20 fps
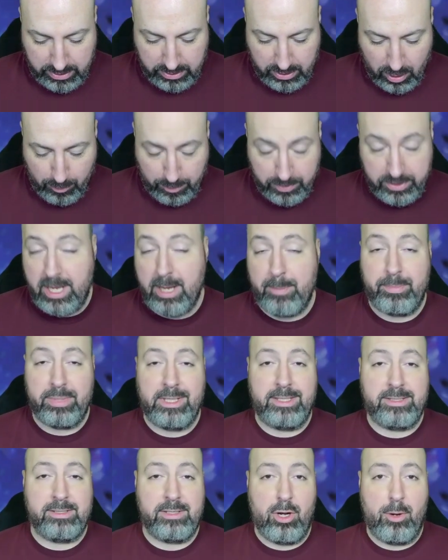need to open that, but
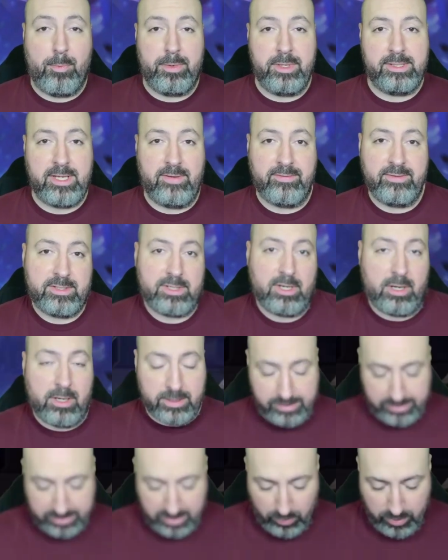let's go open the seven-star
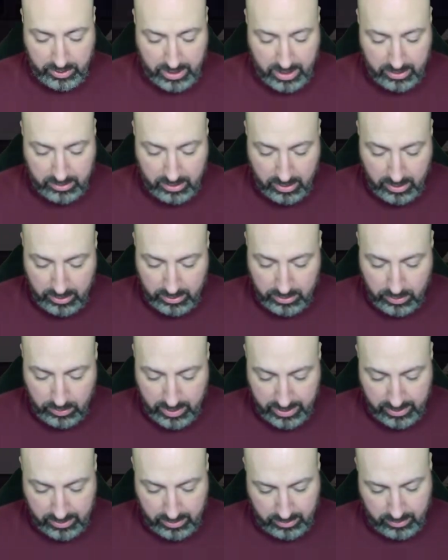and see what we get. You
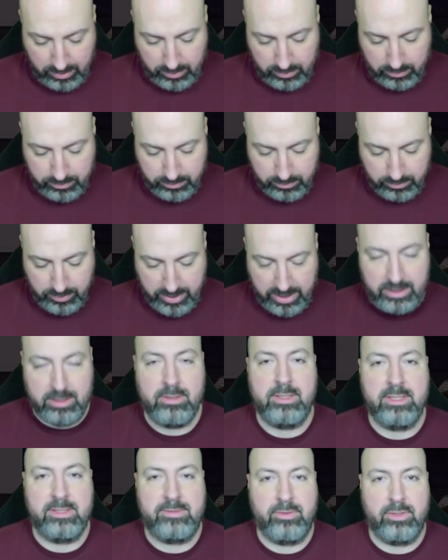get, oh, we had to
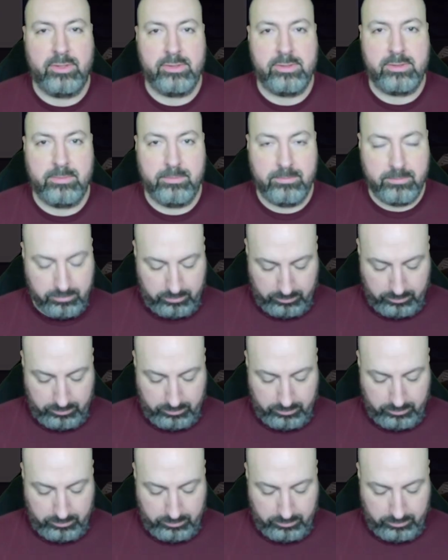do this first.